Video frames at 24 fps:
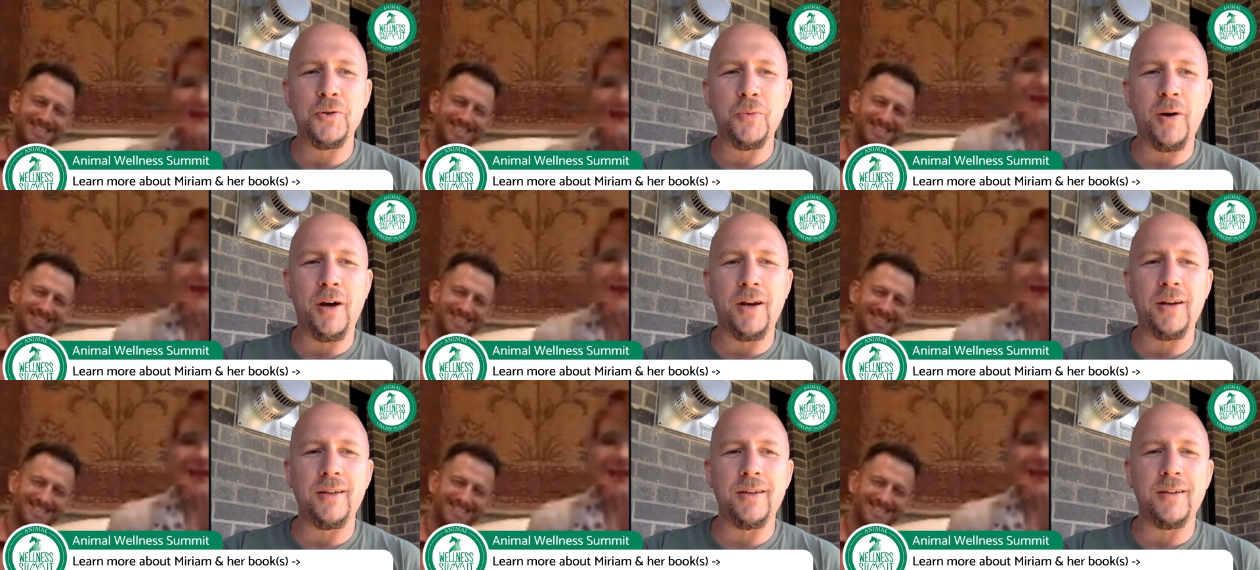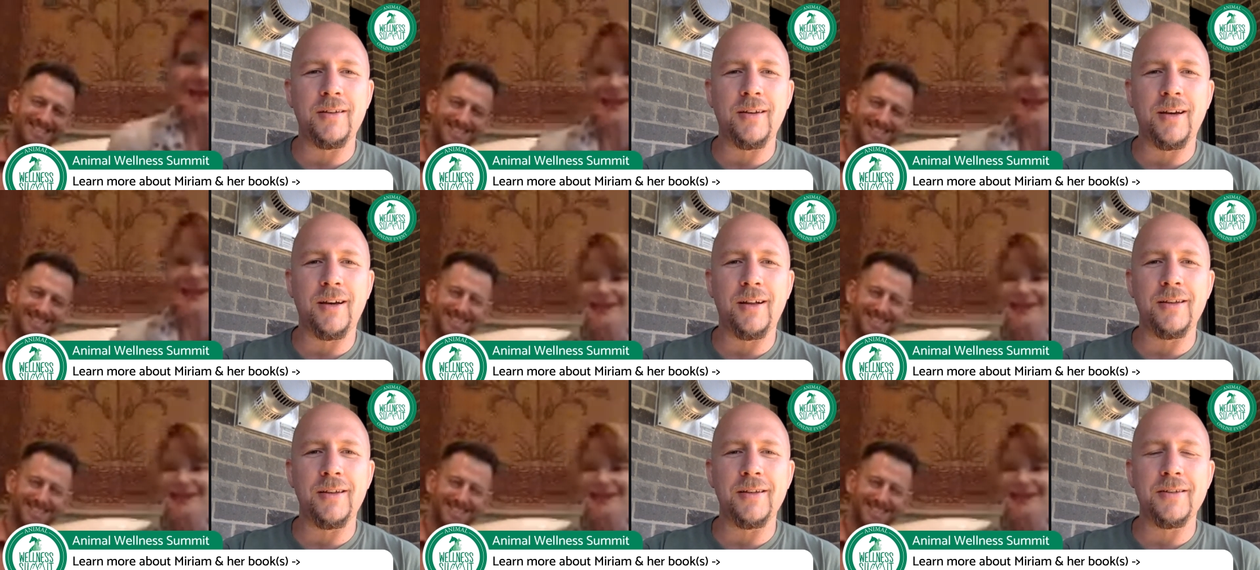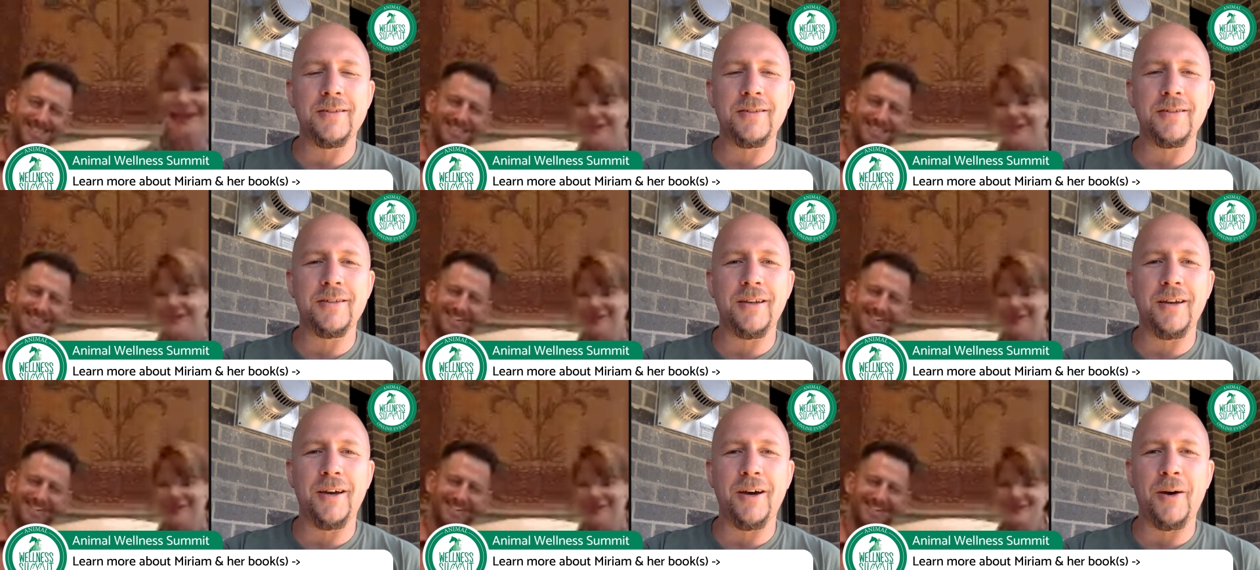Speaker 1: there. So why don't you tell
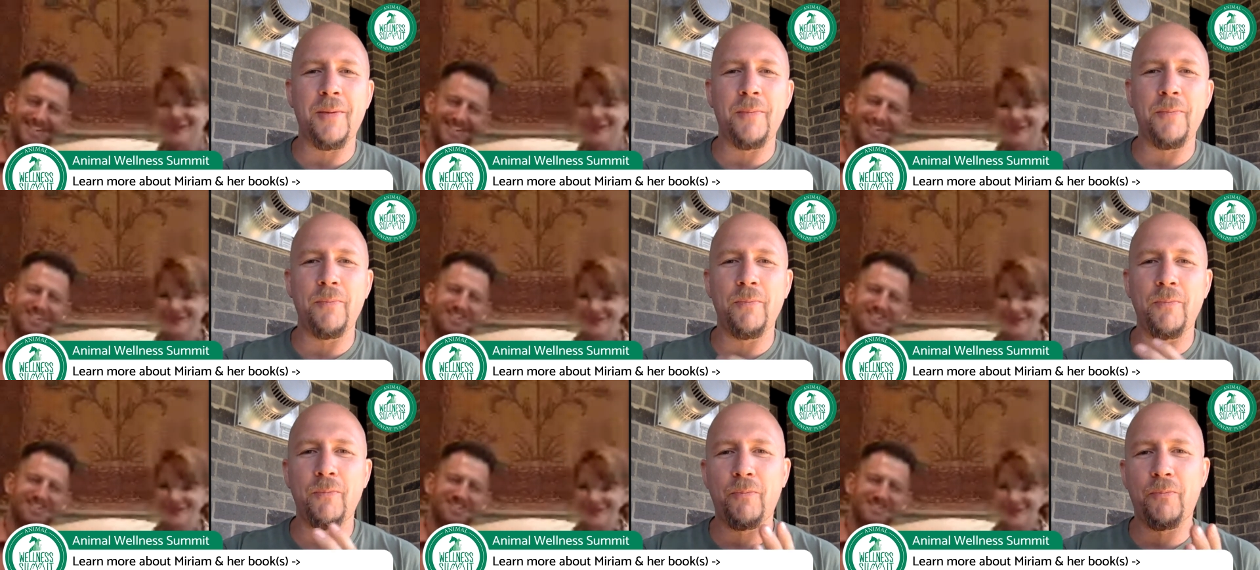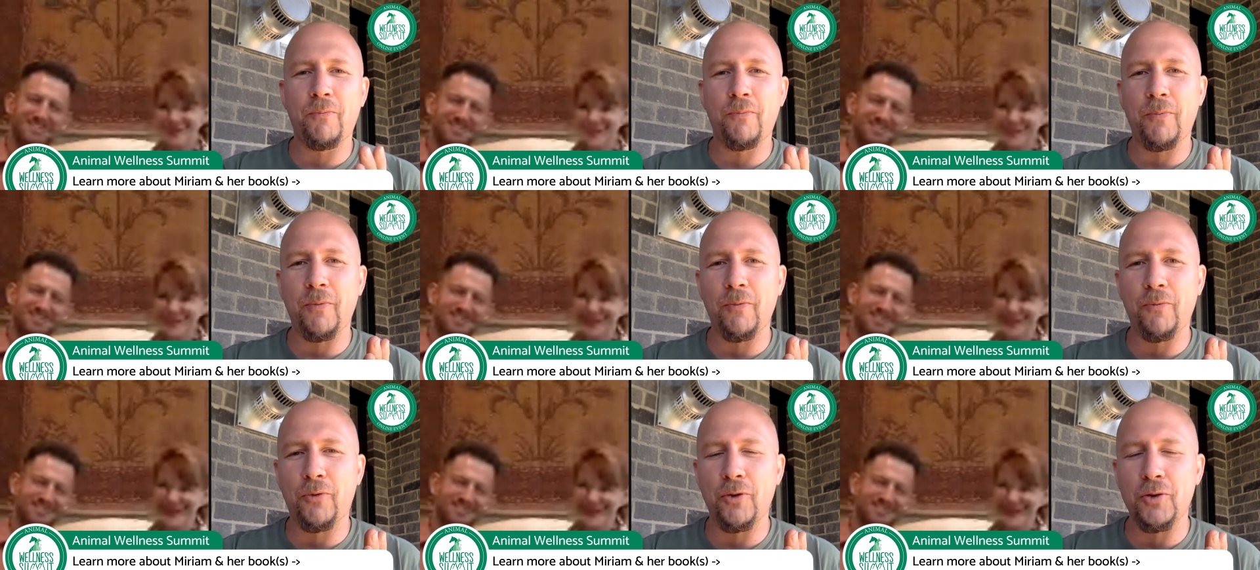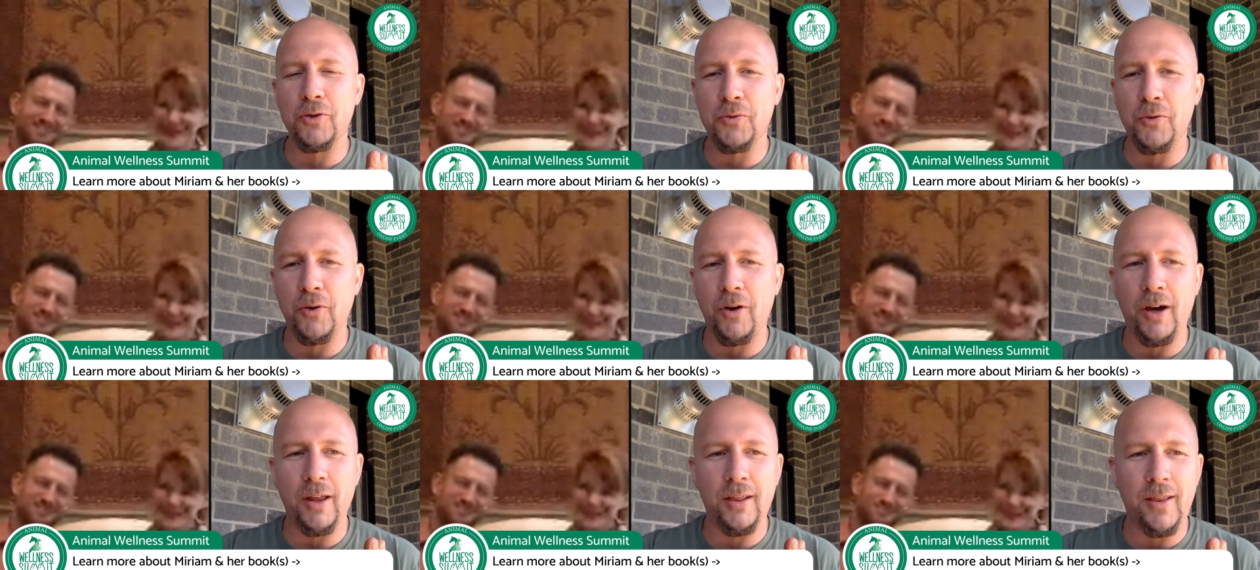us,
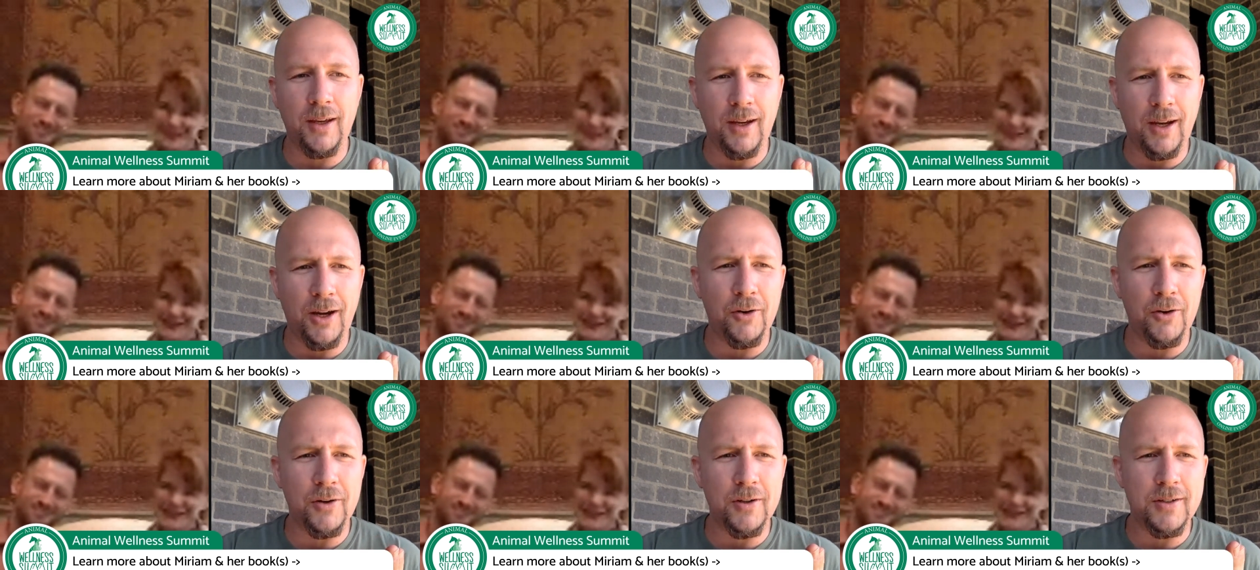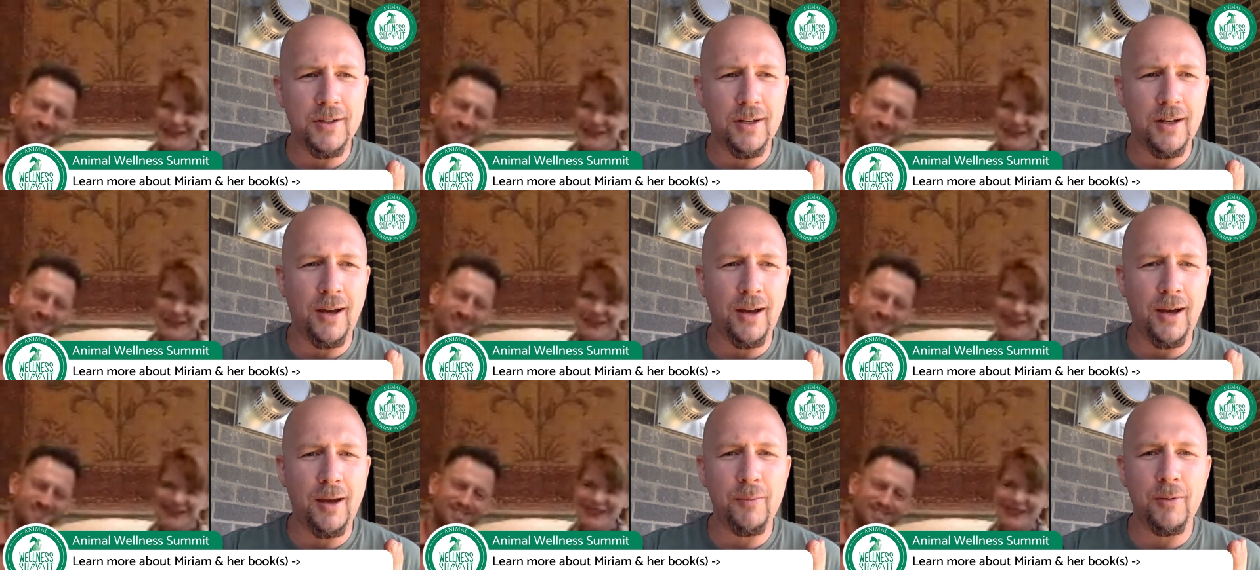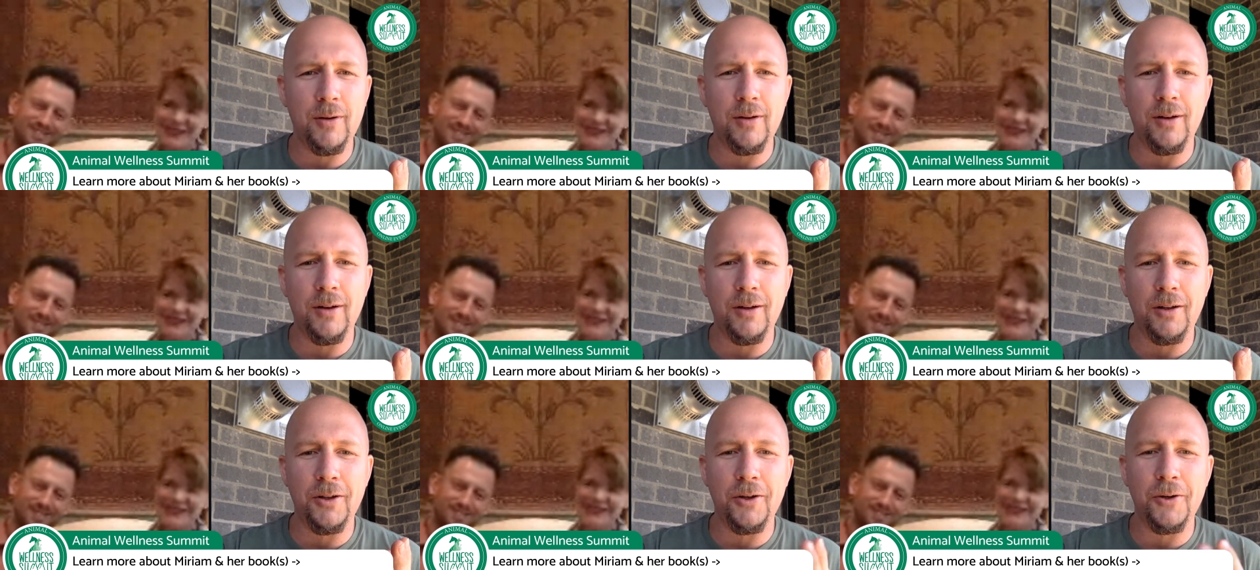first of all, I think I already said hi,
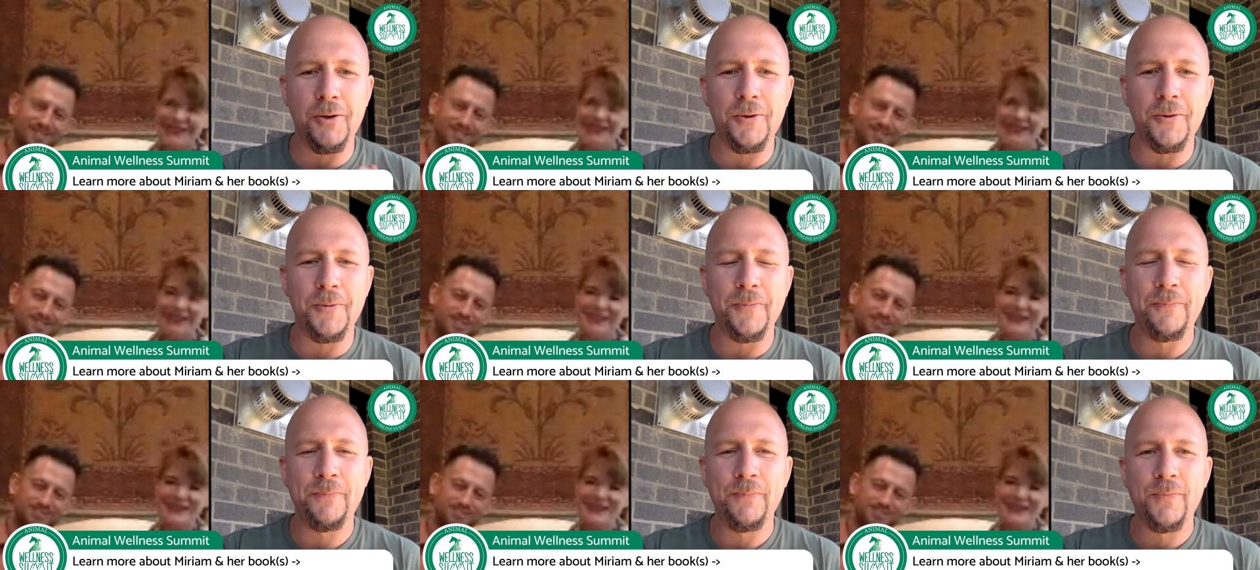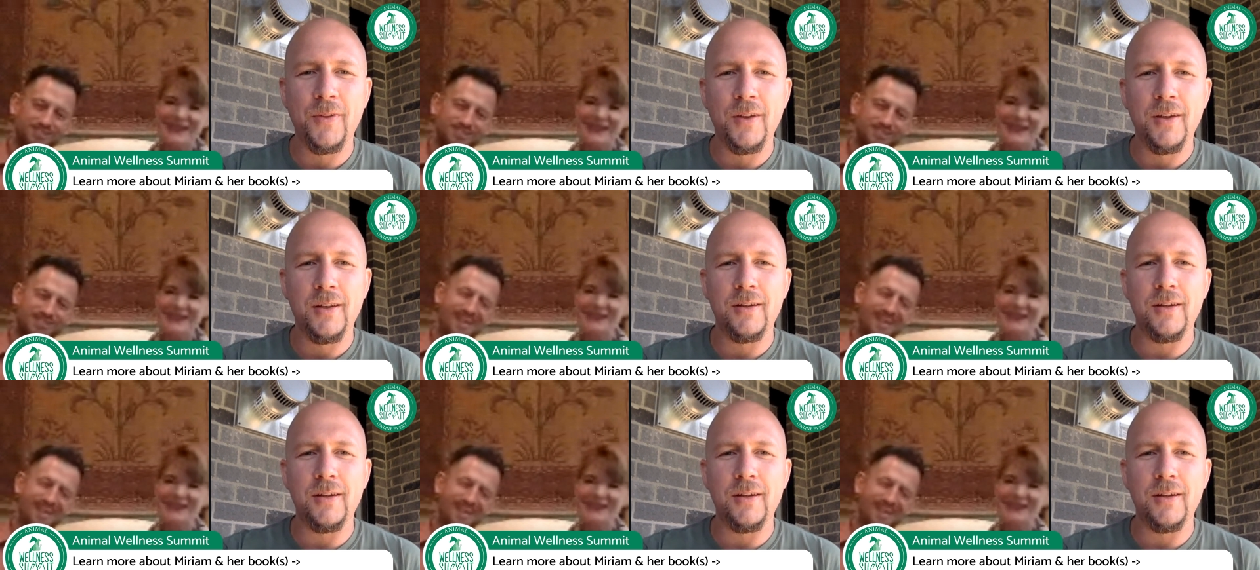but hello.